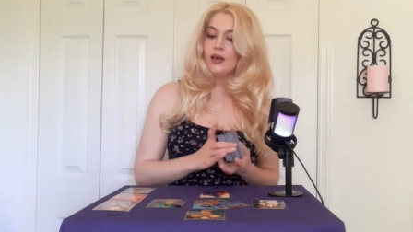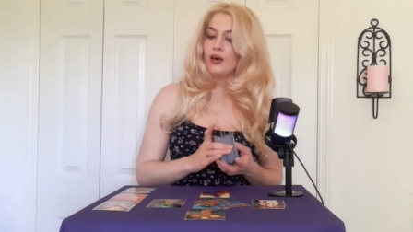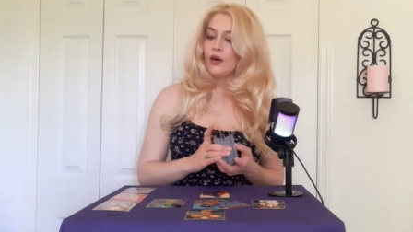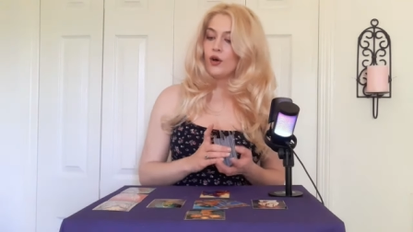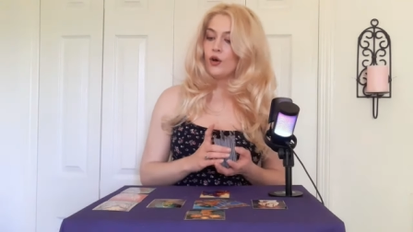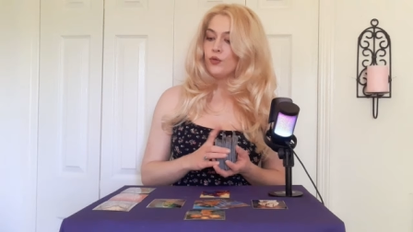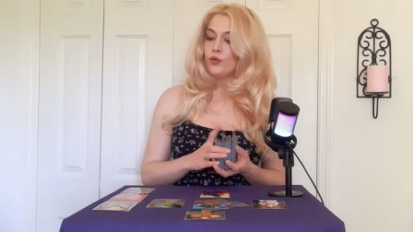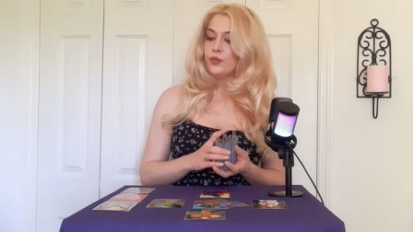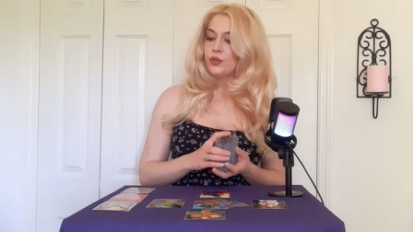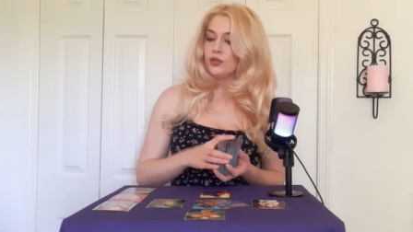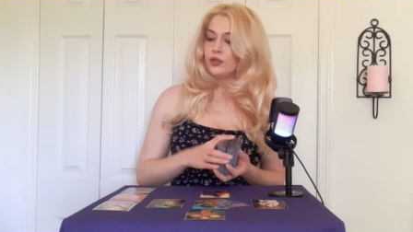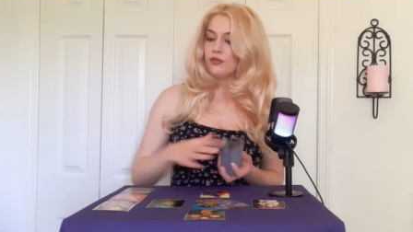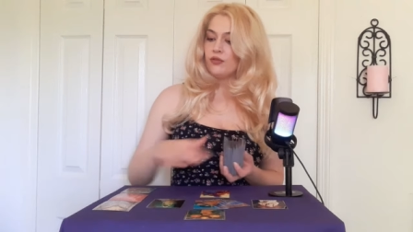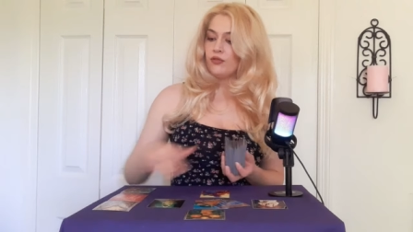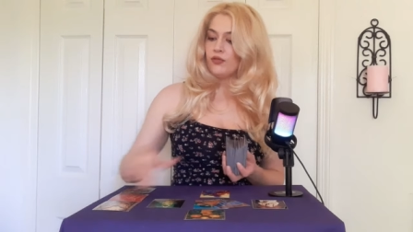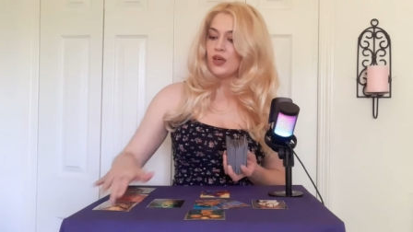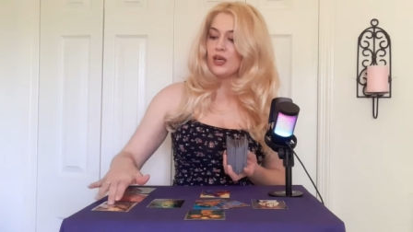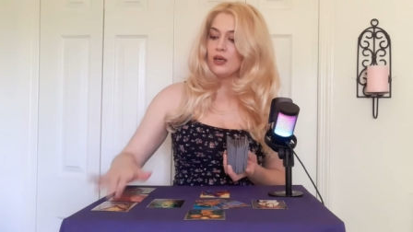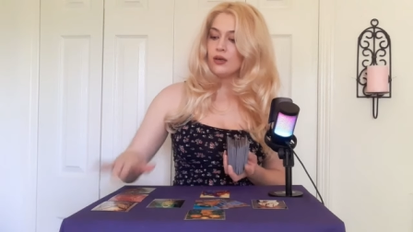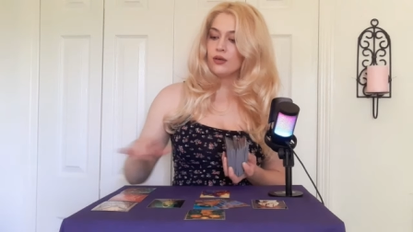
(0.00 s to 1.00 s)
hopes and
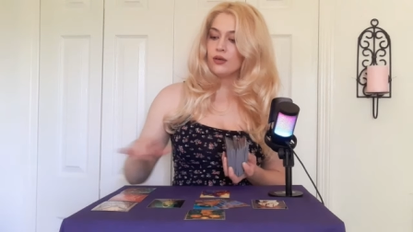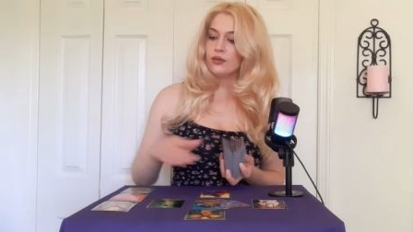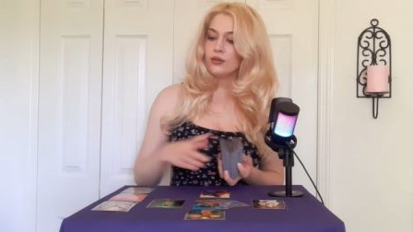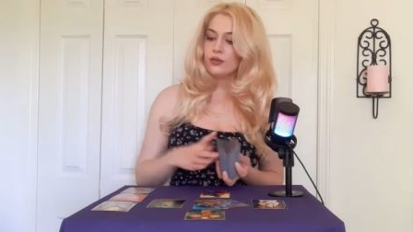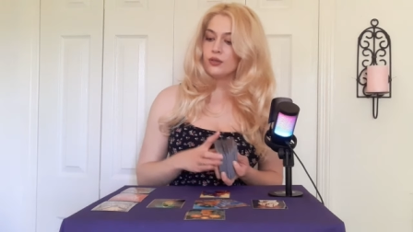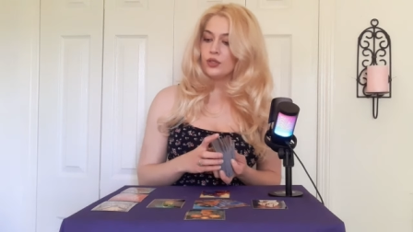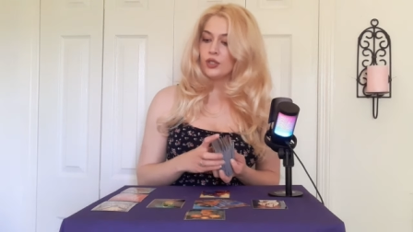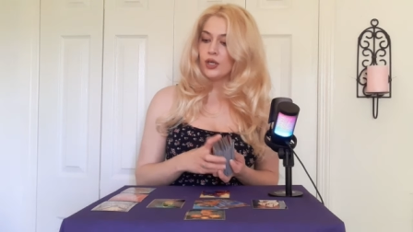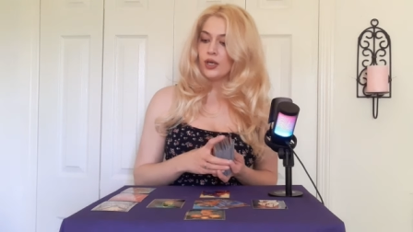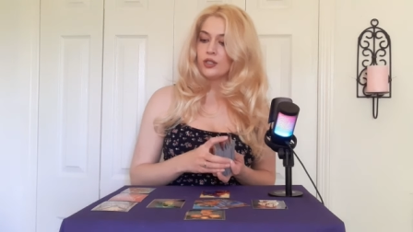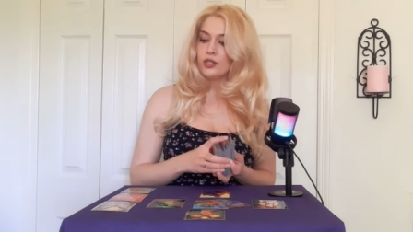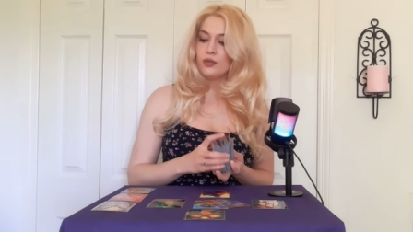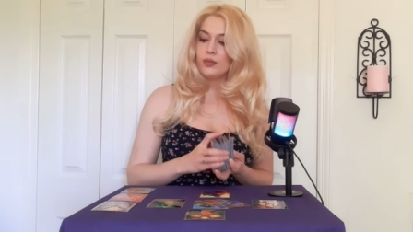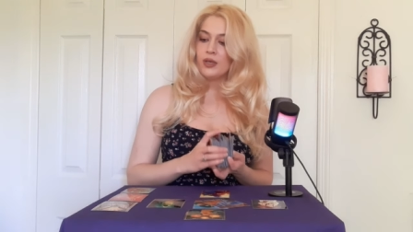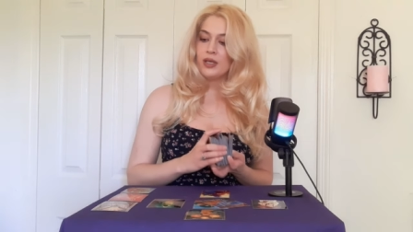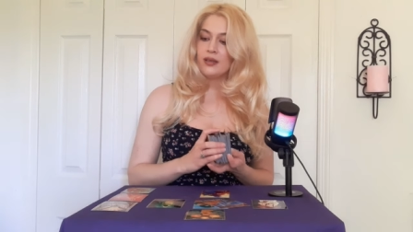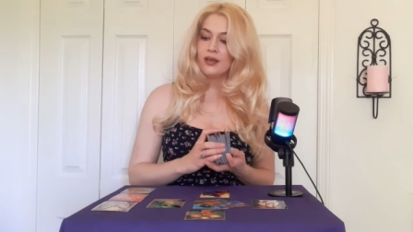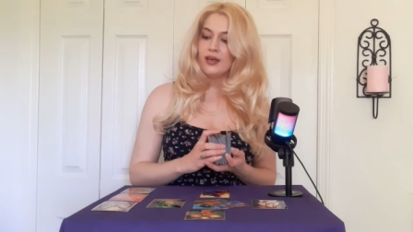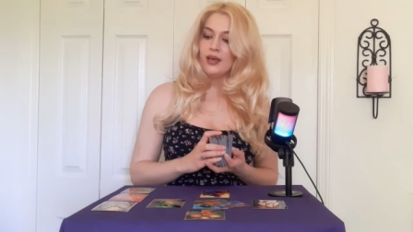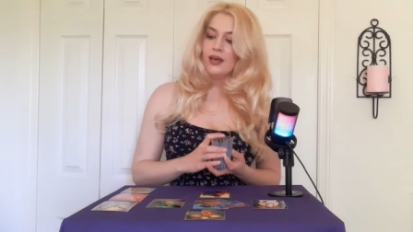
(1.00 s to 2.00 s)
fears,
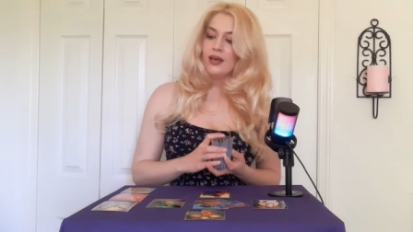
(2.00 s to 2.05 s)
judgment.